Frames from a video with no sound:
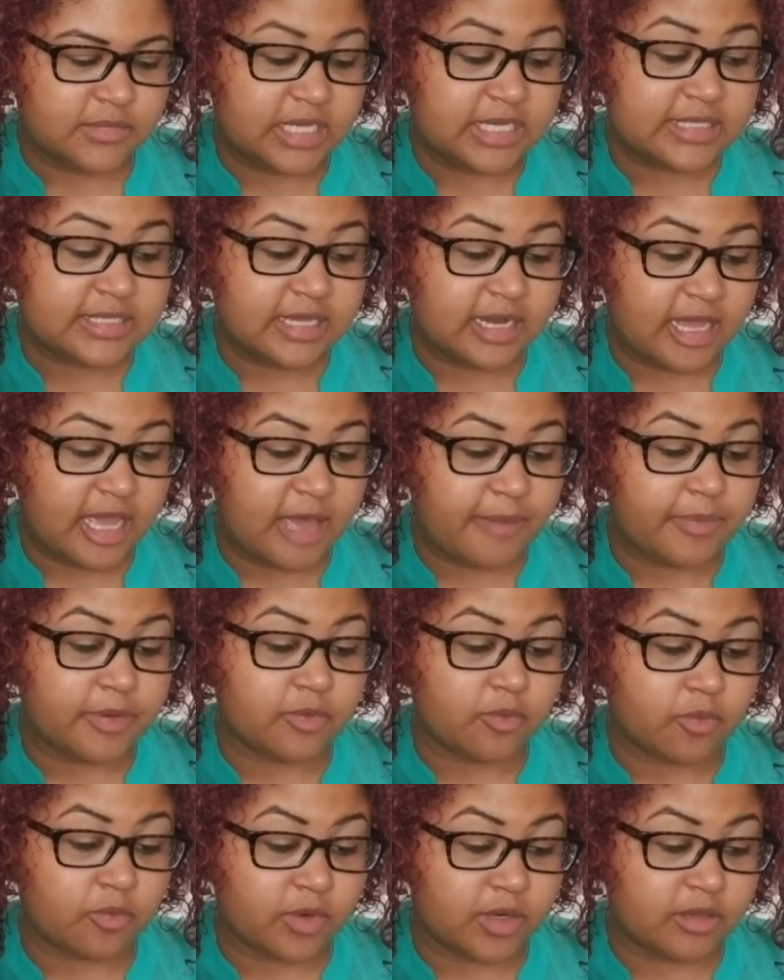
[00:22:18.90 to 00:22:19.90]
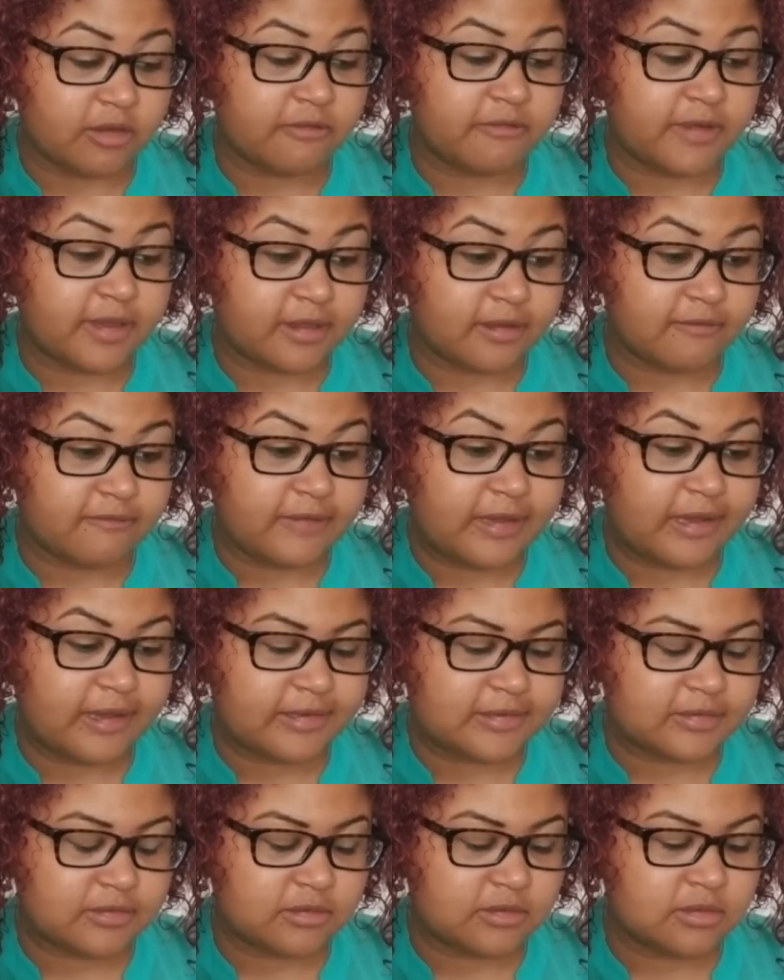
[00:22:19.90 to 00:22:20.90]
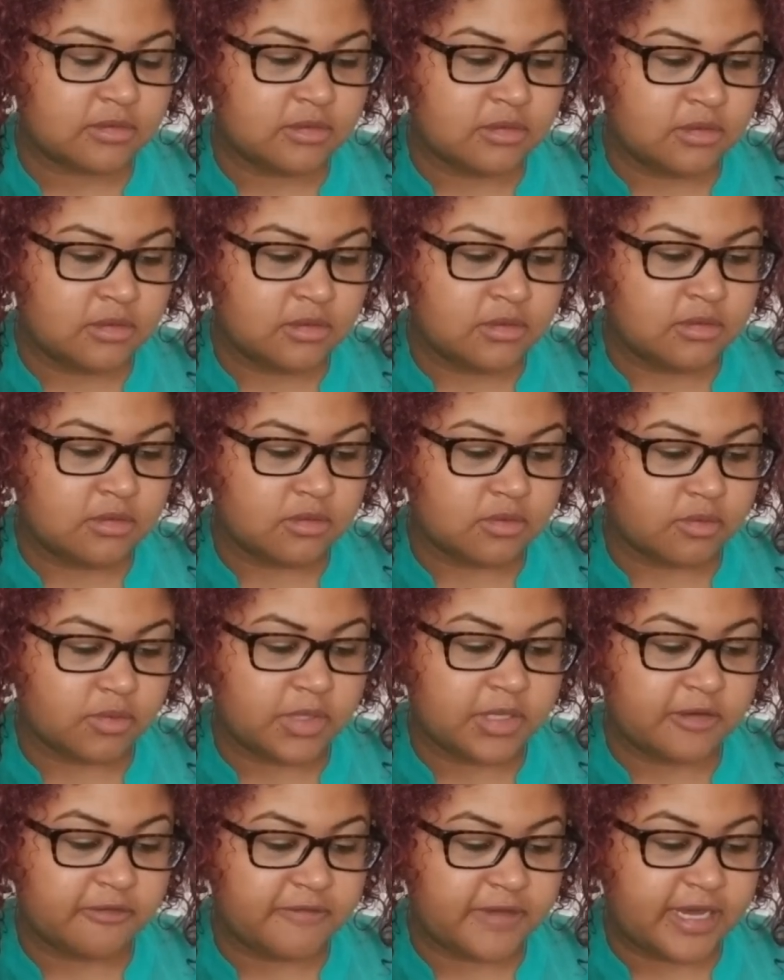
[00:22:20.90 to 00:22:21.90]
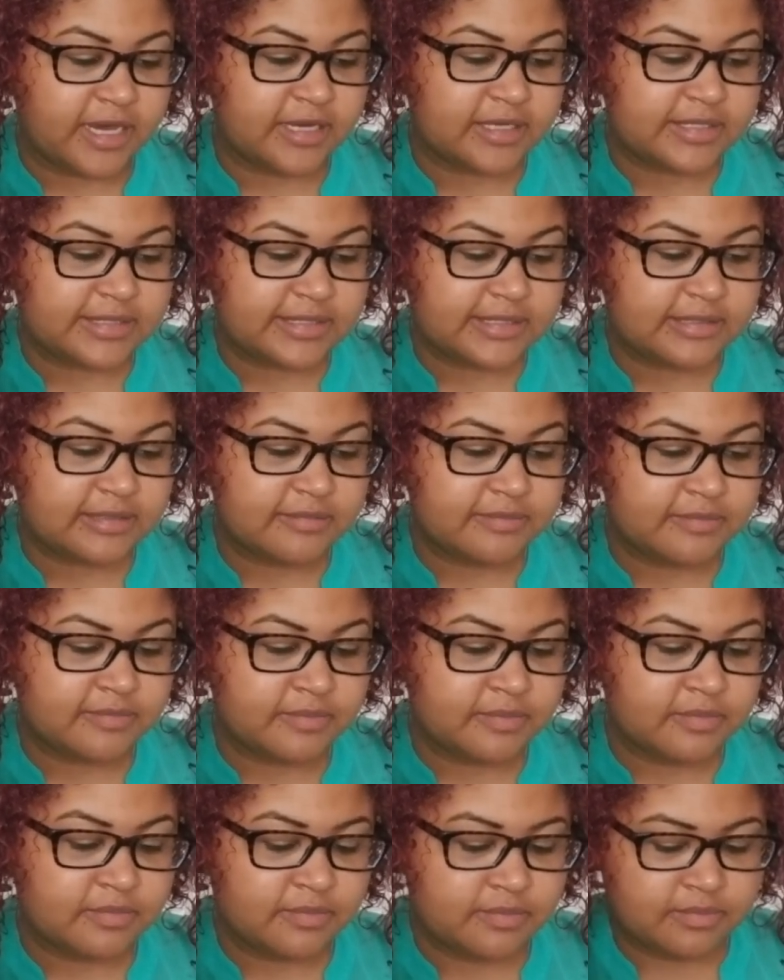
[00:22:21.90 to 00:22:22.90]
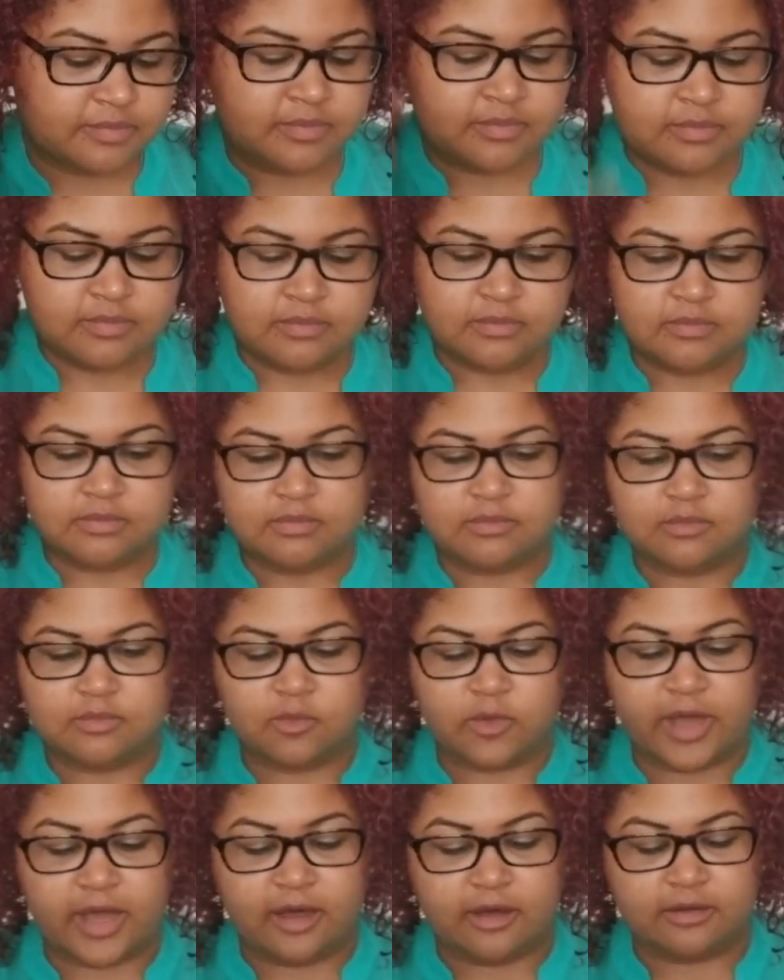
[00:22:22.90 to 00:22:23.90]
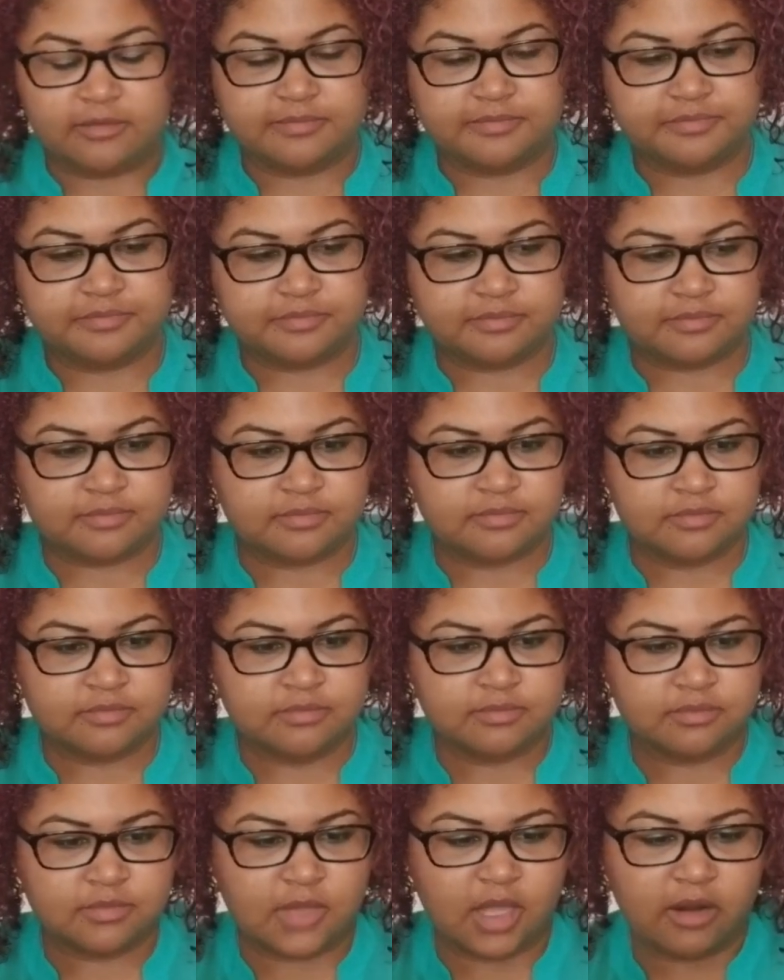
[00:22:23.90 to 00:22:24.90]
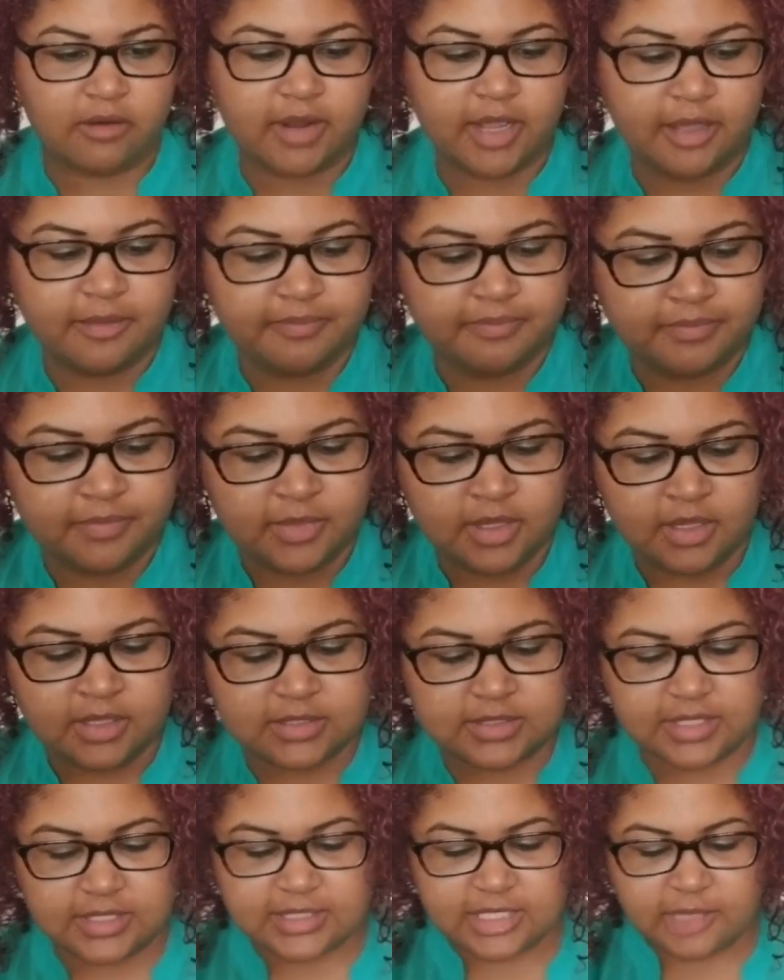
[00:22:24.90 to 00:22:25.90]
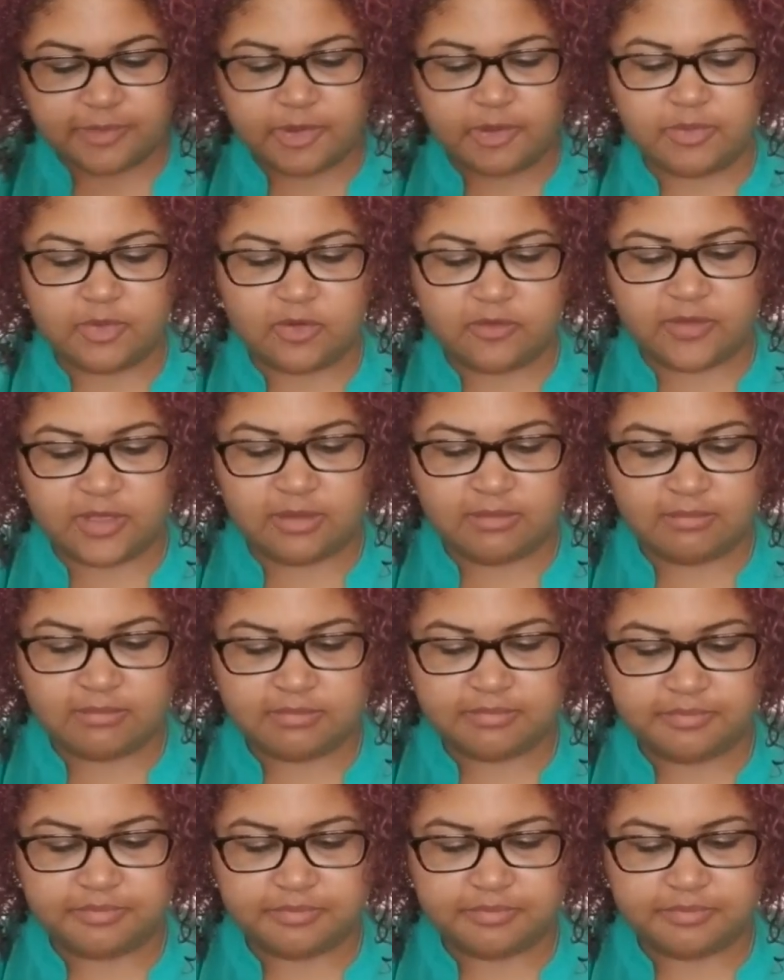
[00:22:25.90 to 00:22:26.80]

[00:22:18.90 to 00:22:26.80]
It's going to happen real fucking fast. Real fast. Wow. All right. So let's keep it moving